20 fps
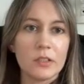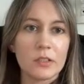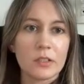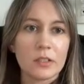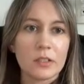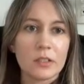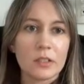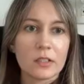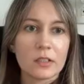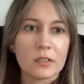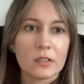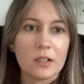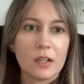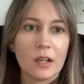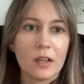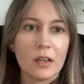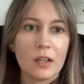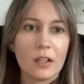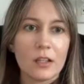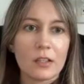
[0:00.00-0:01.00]
like,
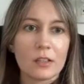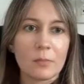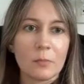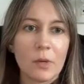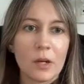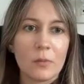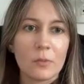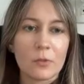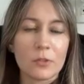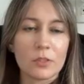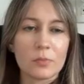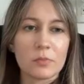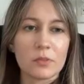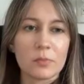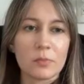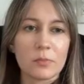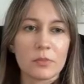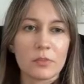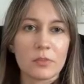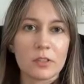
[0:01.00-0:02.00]
I think my most
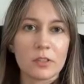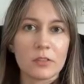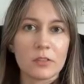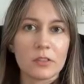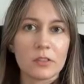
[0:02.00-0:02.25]
popular